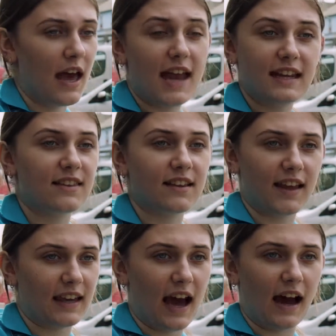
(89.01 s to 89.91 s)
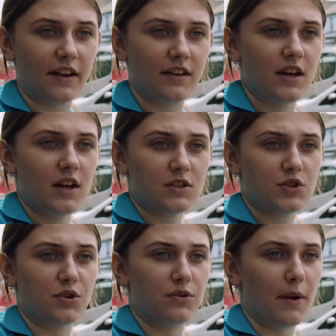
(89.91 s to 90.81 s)
anything they can
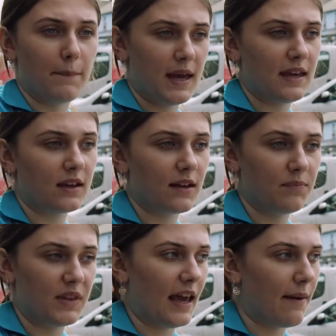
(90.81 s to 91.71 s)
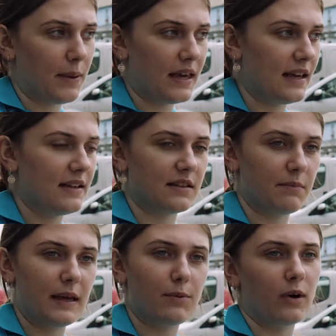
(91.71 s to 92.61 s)
to make the MPs
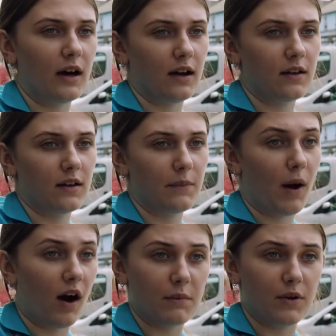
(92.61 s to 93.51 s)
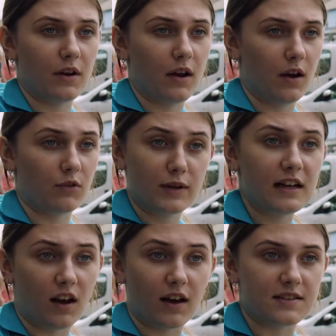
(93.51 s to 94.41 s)
and people at Parliament
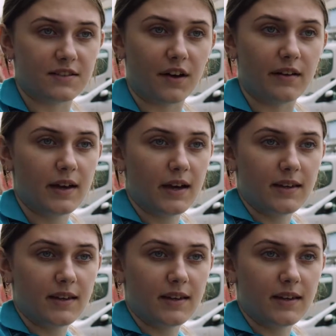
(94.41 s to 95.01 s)
realise that